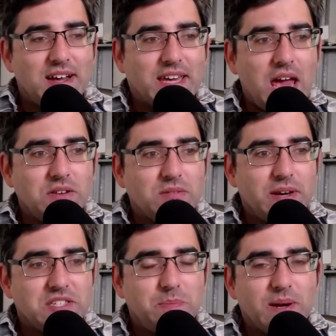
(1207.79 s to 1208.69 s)
account of my
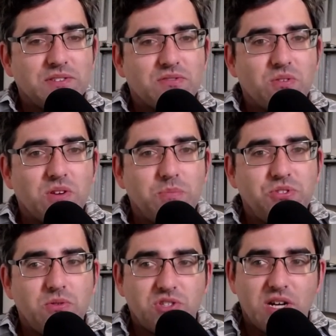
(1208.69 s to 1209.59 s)
experience growing up
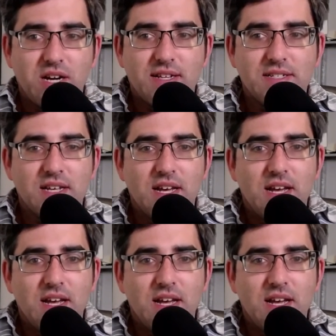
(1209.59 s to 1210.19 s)
Jewish in Ireland